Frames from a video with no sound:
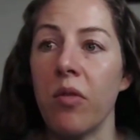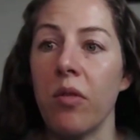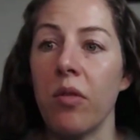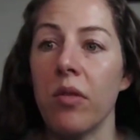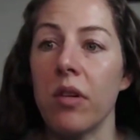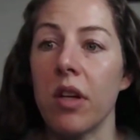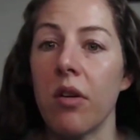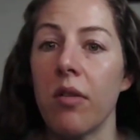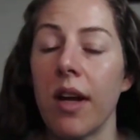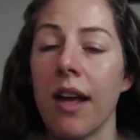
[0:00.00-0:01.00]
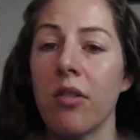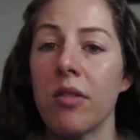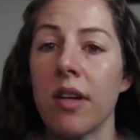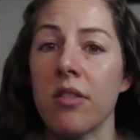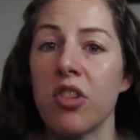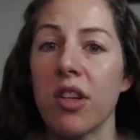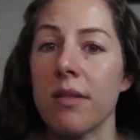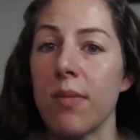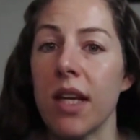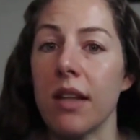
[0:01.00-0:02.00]
food, I don't
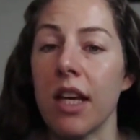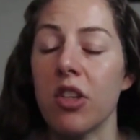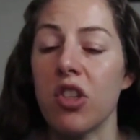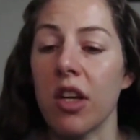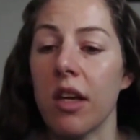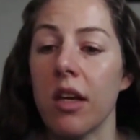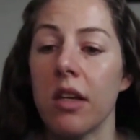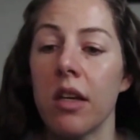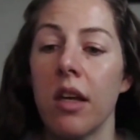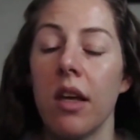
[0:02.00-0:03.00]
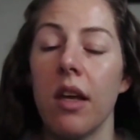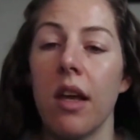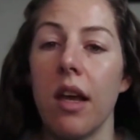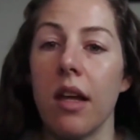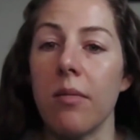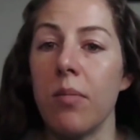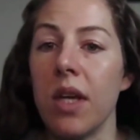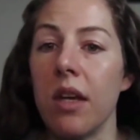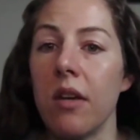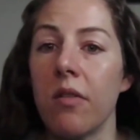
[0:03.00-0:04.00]
just mean like chicken and
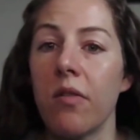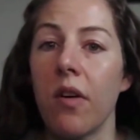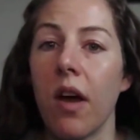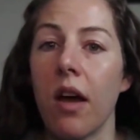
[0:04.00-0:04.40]
beef.